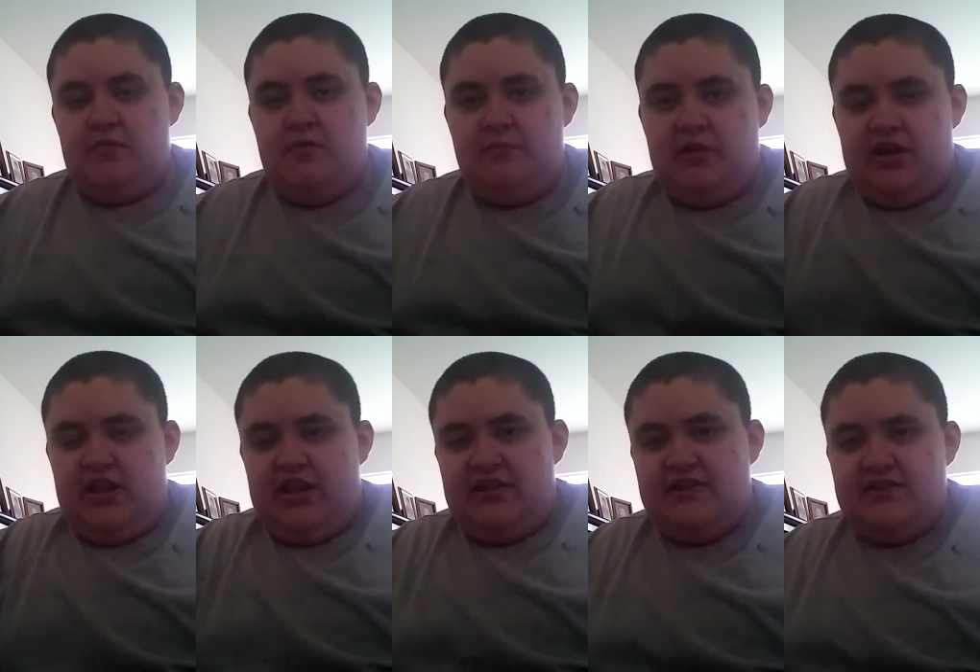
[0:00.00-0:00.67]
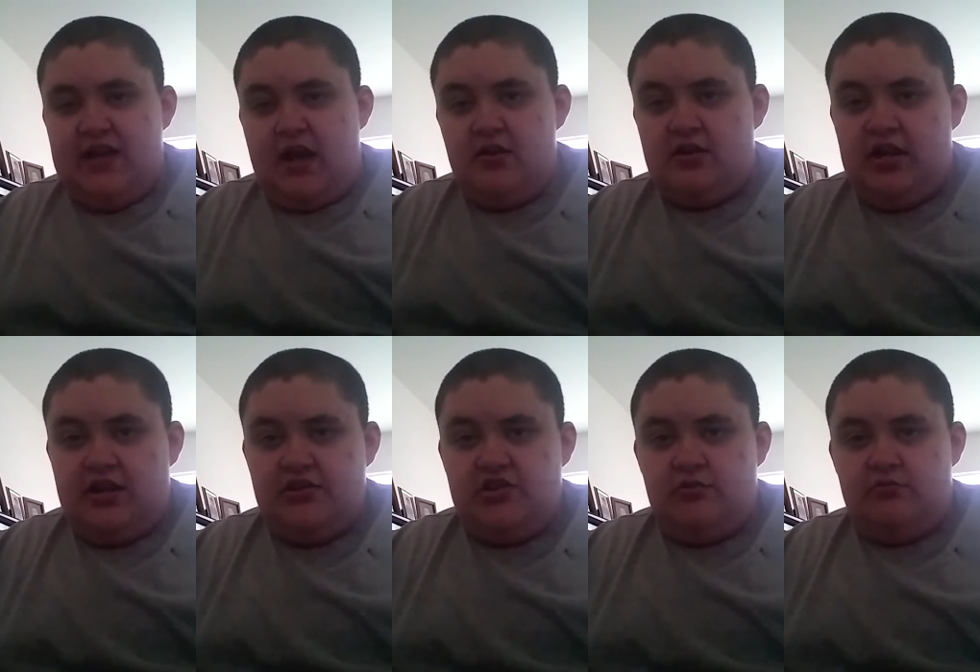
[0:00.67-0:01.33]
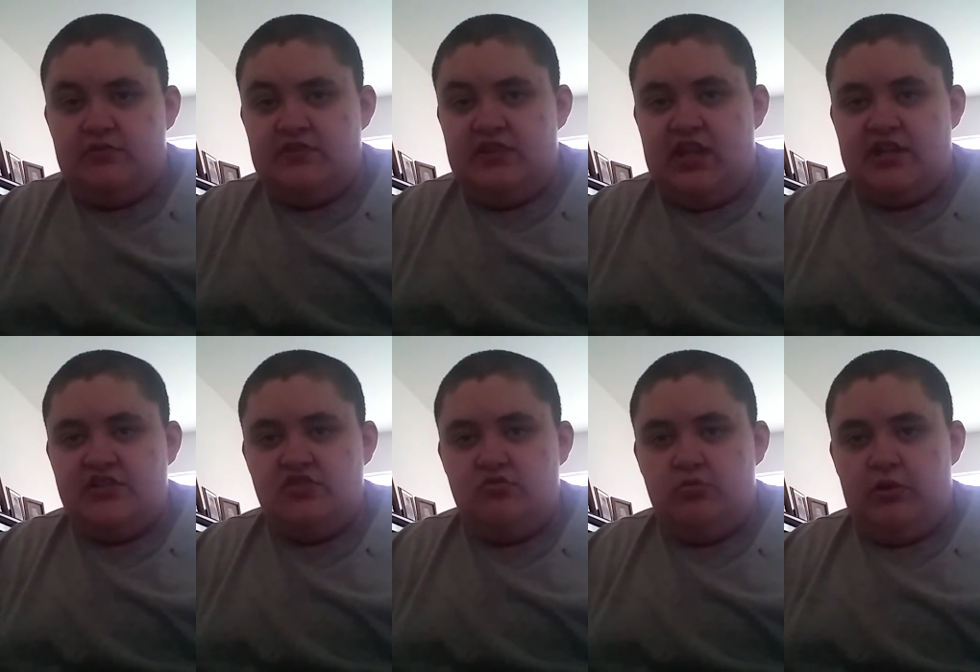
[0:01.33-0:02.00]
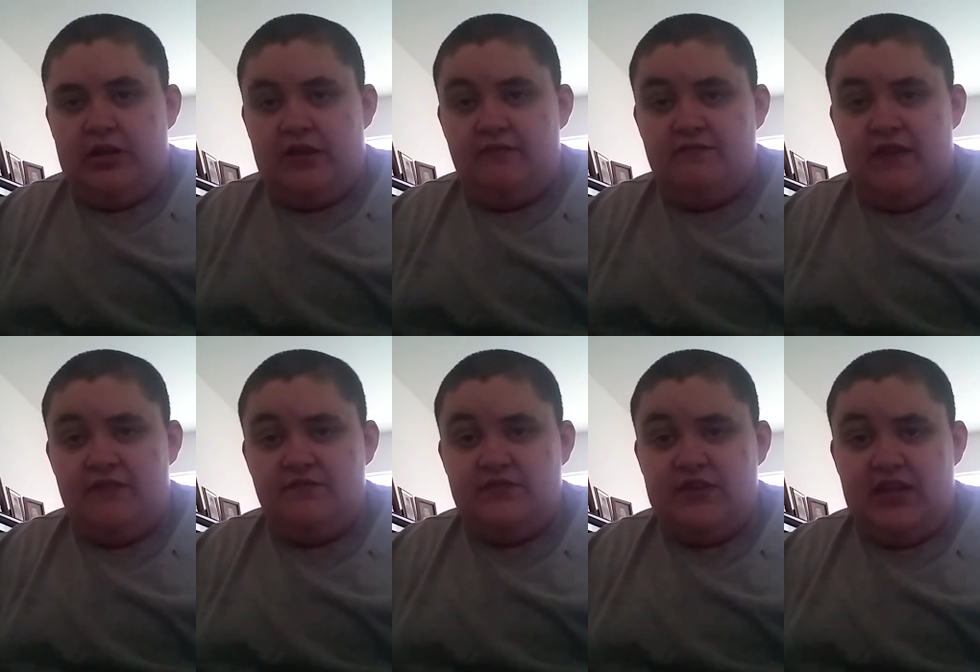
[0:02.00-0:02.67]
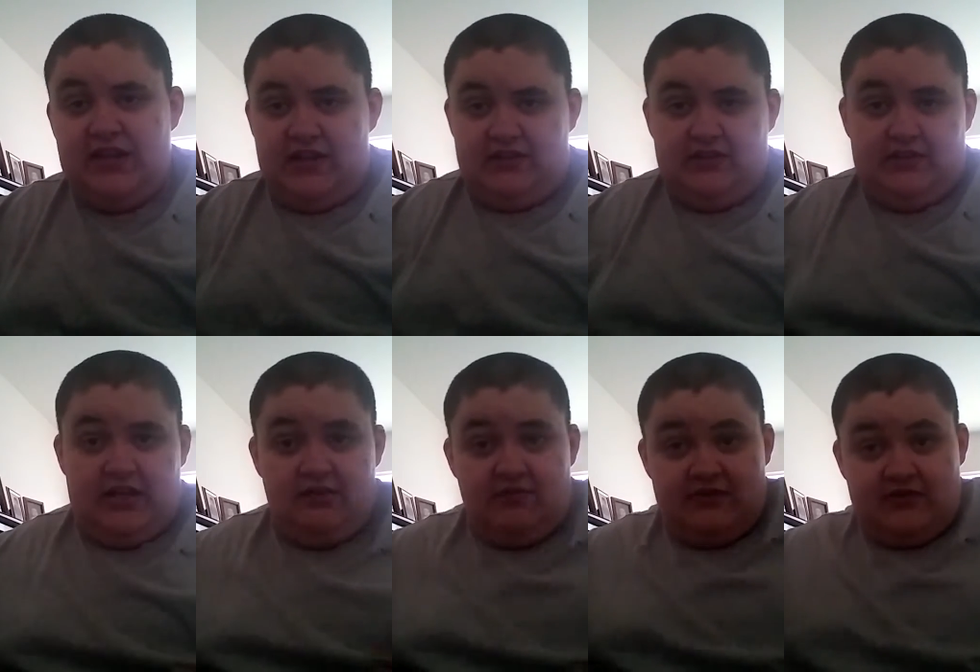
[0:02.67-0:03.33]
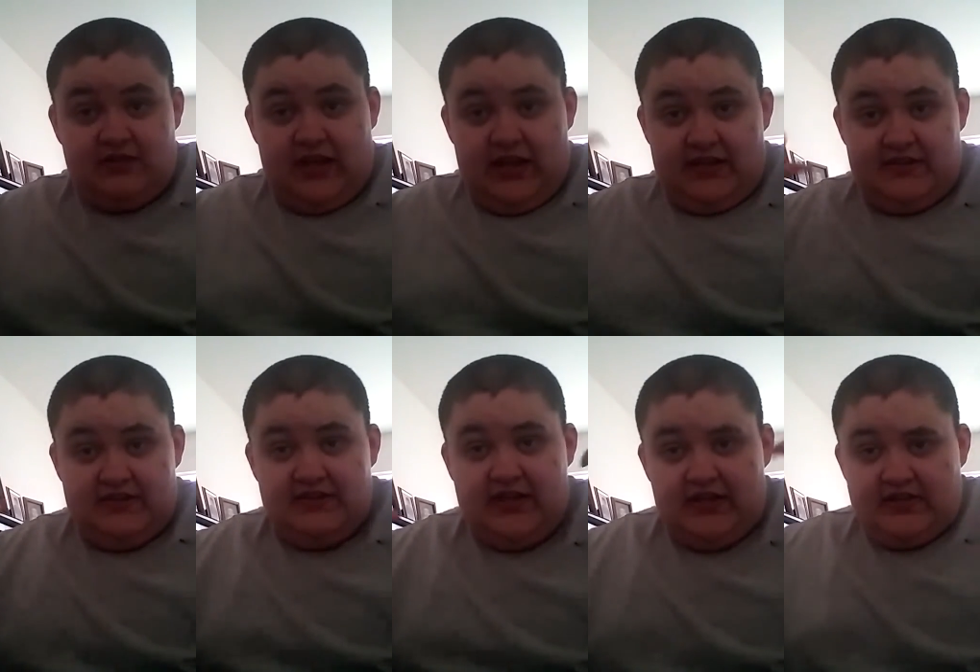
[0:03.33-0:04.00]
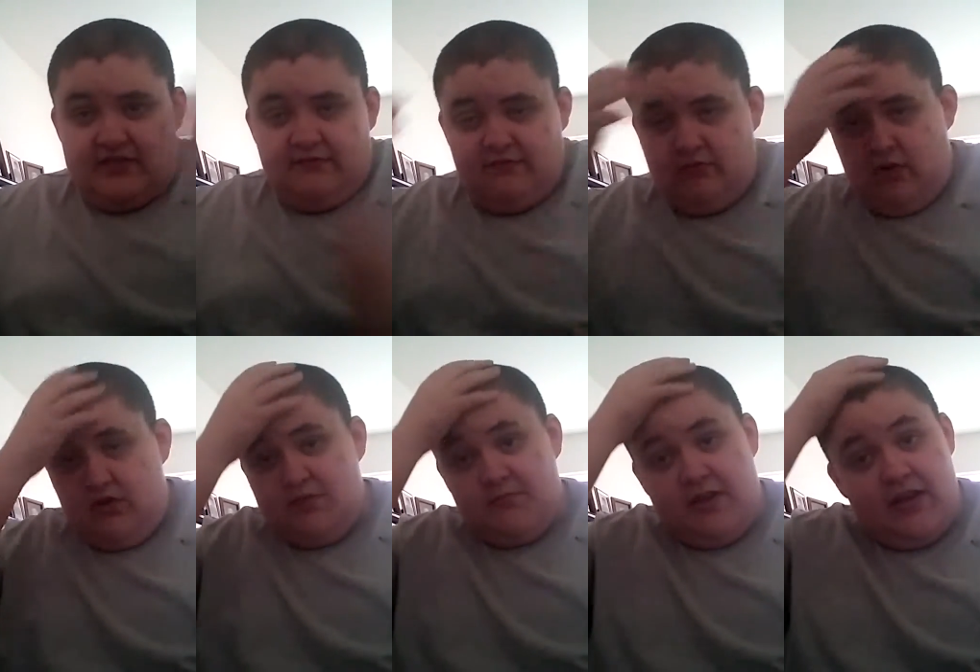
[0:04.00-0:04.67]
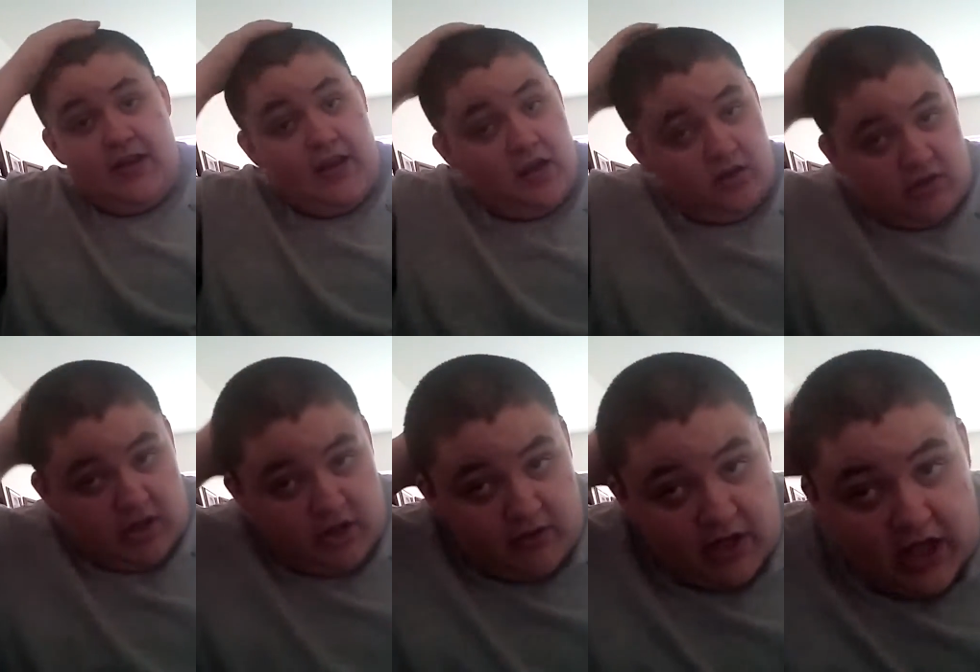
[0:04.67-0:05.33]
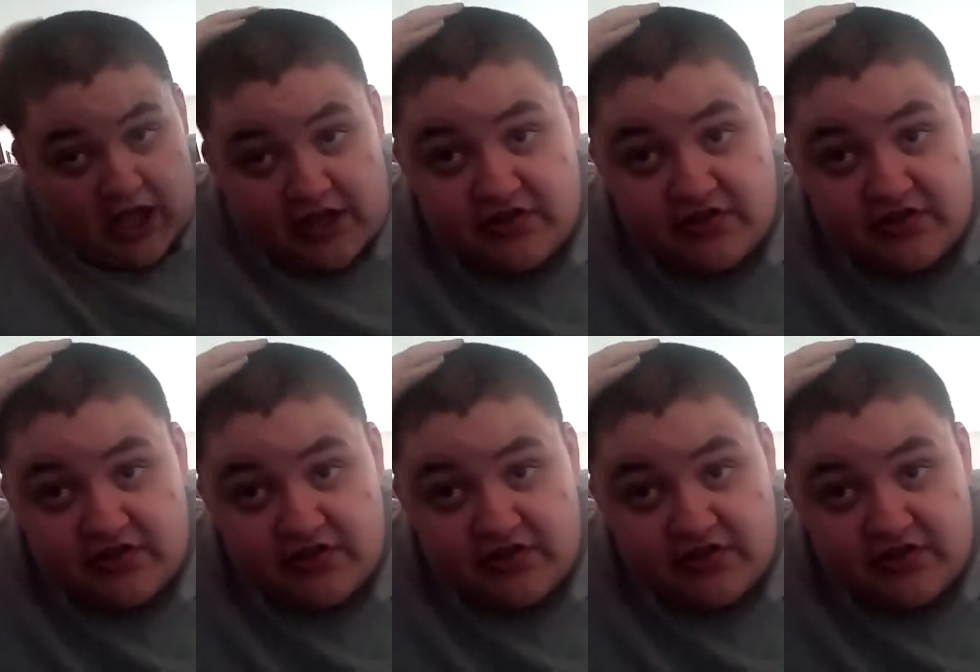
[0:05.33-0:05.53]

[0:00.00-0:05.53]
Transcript: Everybody, it's Saturday, June 6, 2015, and here is day 6 of growing my hair out.